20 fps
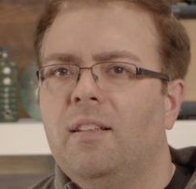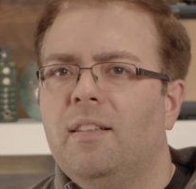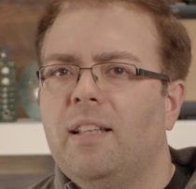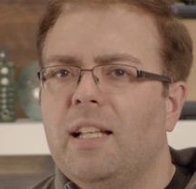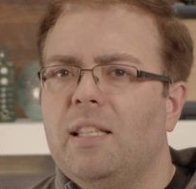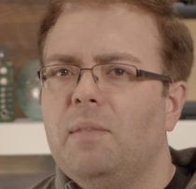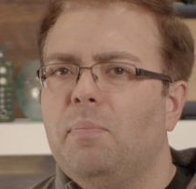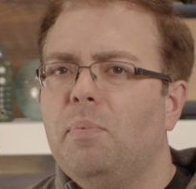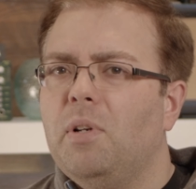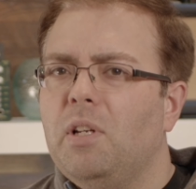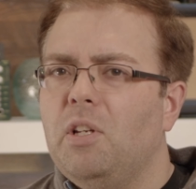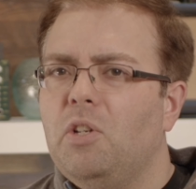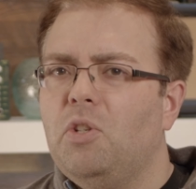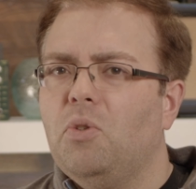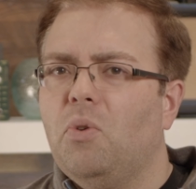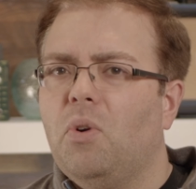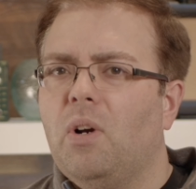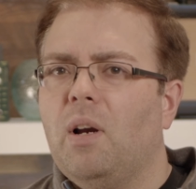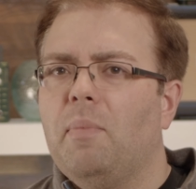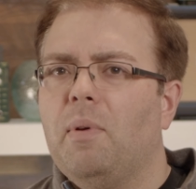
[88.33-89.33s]
That's pretty
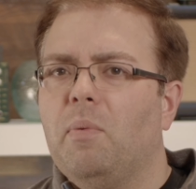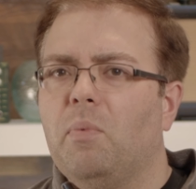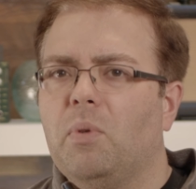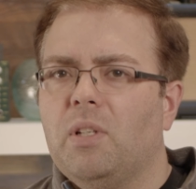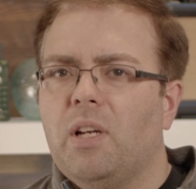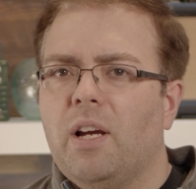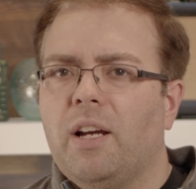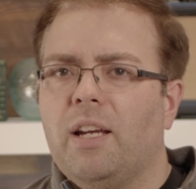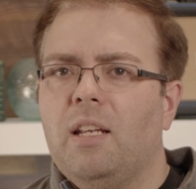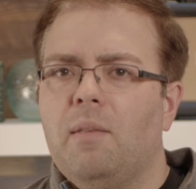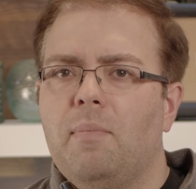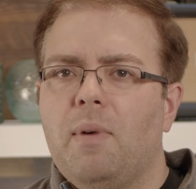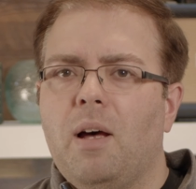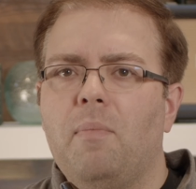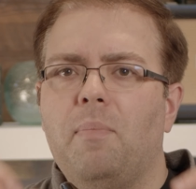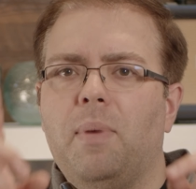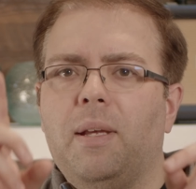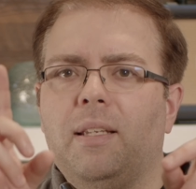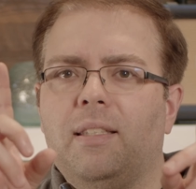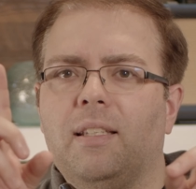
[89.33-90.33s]
short. I mean, we're talking
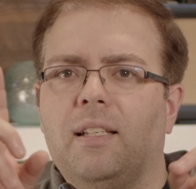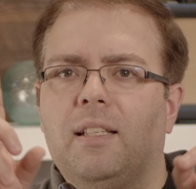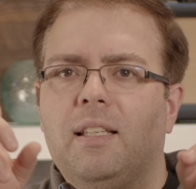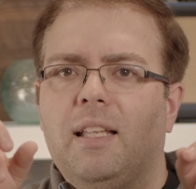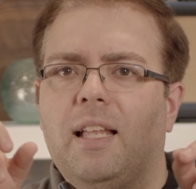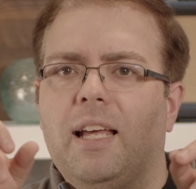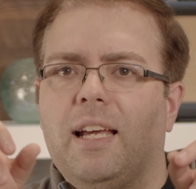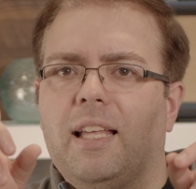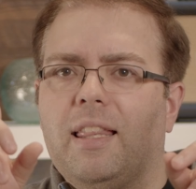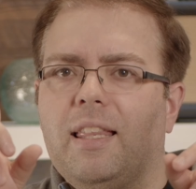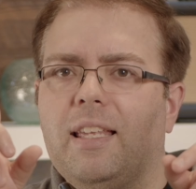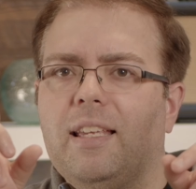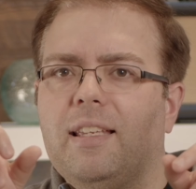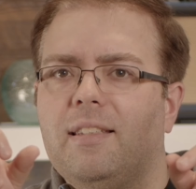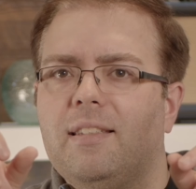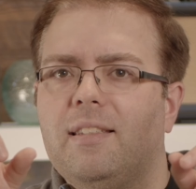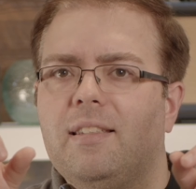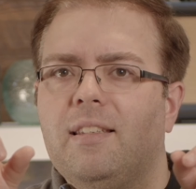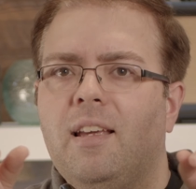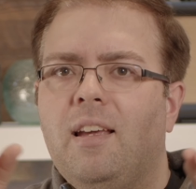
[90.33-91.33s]
about basically like
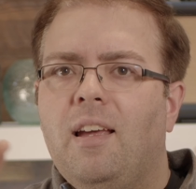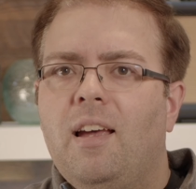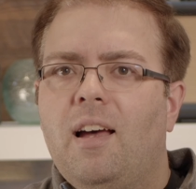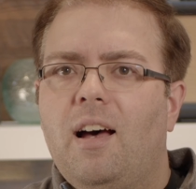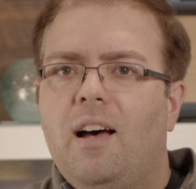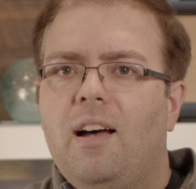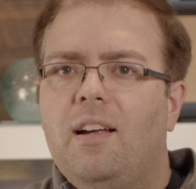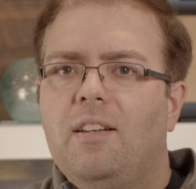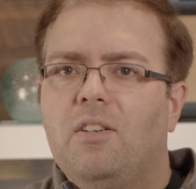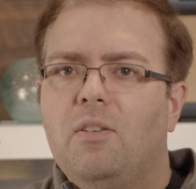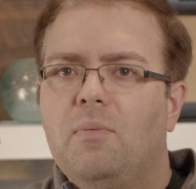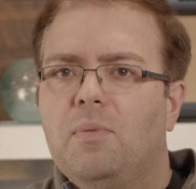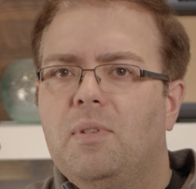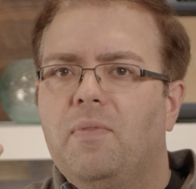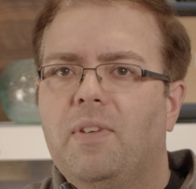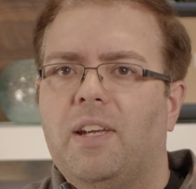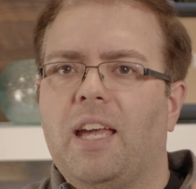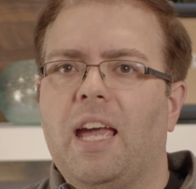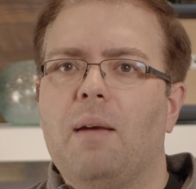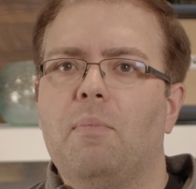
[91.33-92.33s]
this in terms
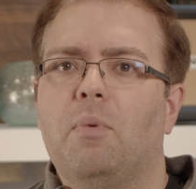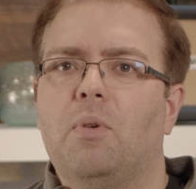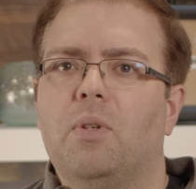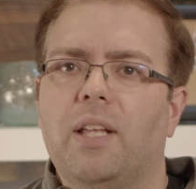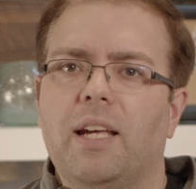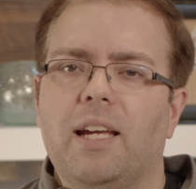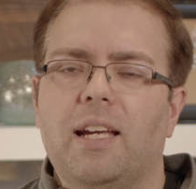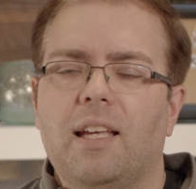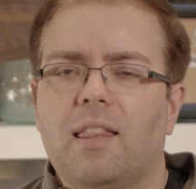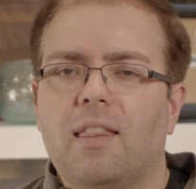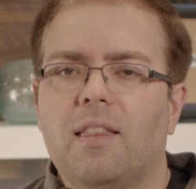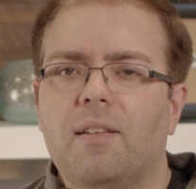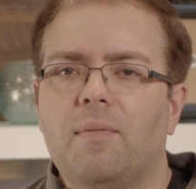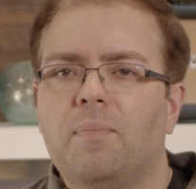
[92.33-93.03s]
of a cable length.